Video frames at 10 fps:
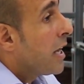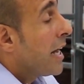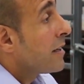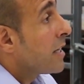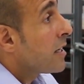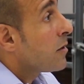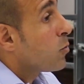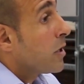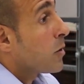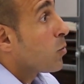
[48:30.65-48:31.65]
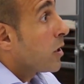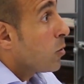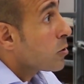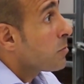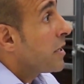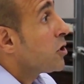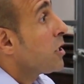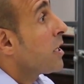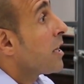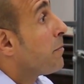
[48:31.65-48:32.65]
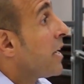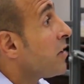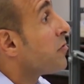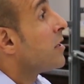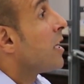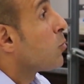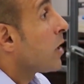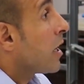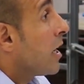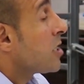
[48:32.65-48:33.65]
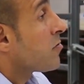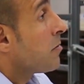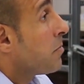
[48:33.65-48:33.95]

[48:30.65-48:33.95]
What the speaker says: and then we're also measuring the benefit that we realize from